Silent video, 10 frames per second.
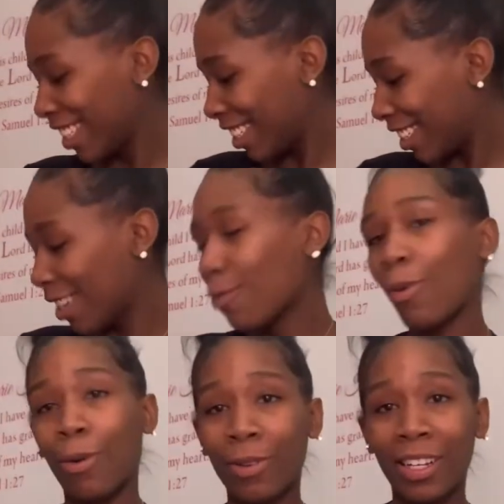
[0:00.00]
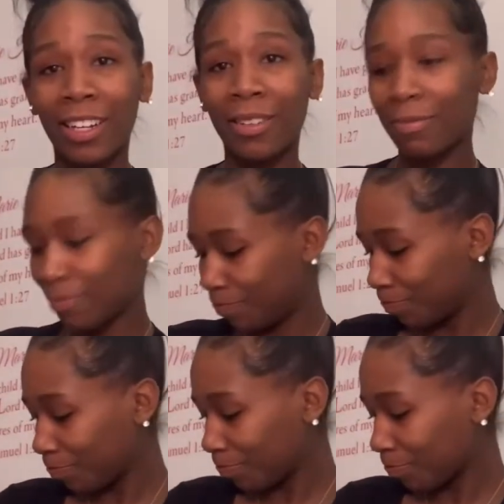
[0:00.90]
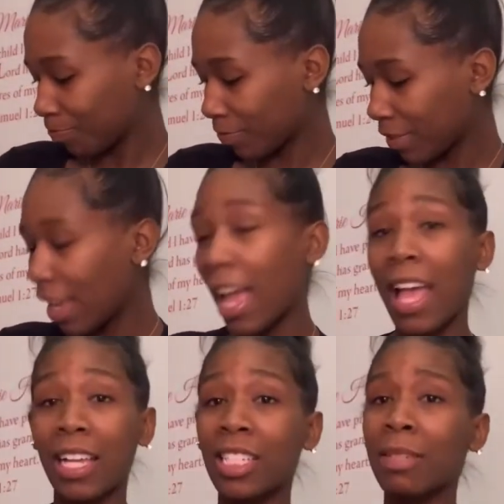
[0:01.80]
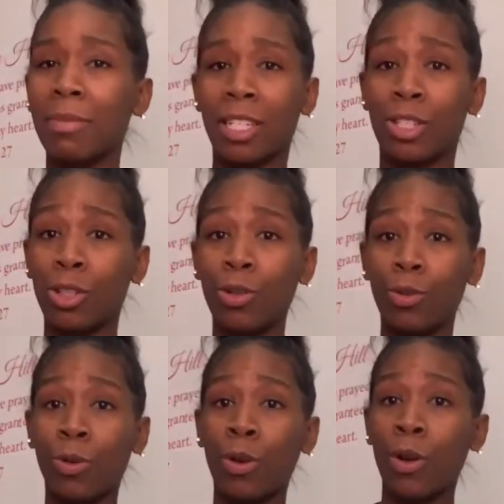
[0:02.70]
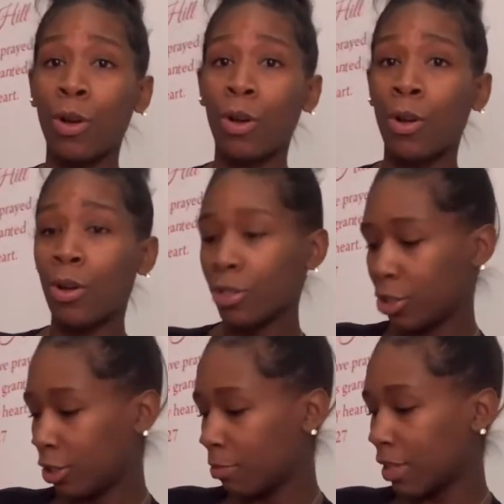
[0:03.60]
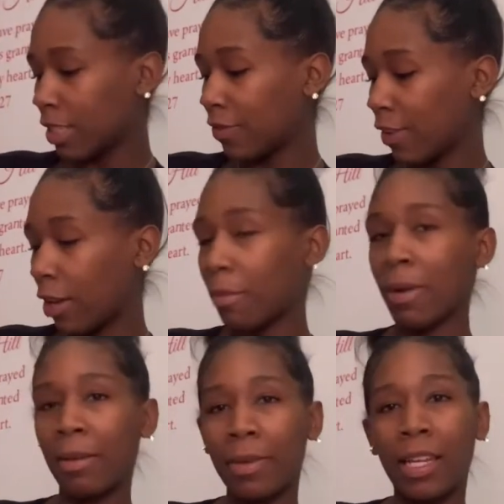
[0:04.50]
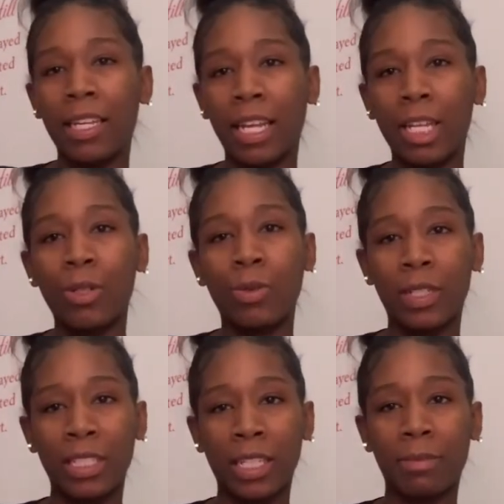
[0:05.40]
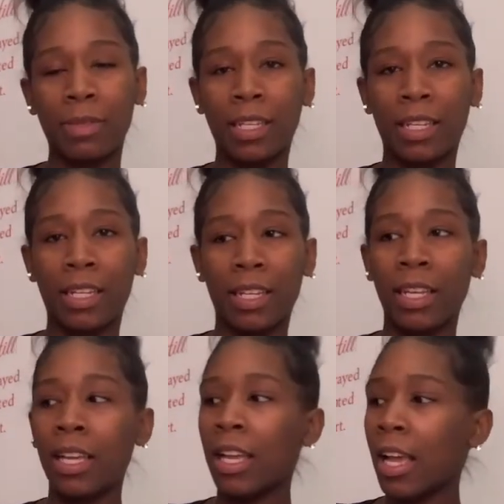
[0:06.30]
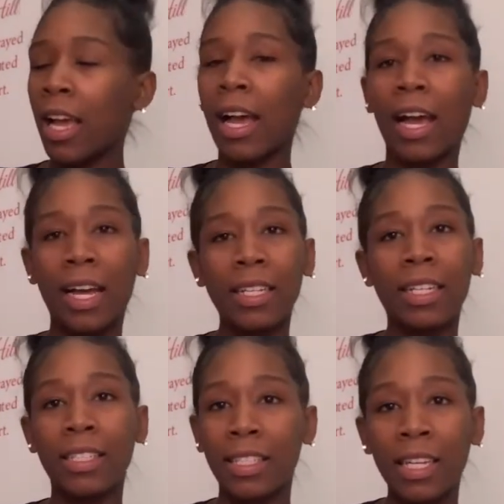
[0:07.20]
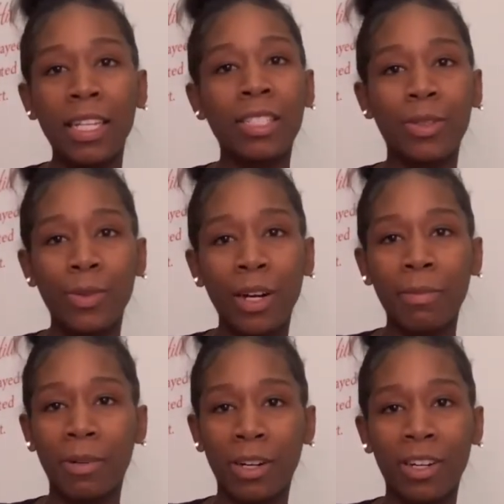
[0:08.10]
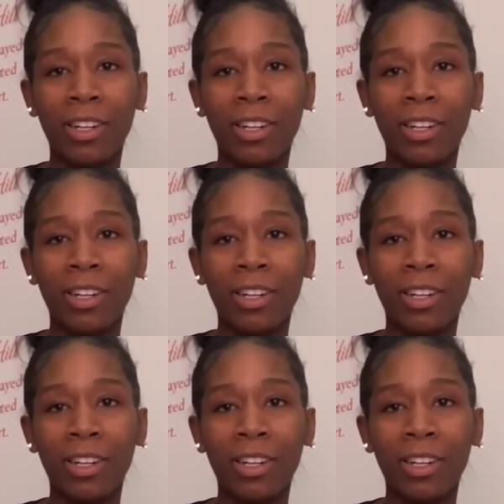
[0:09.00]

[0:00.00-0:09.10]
she woke up. She must know she must fail. My man not doing something. I need to interrupt her.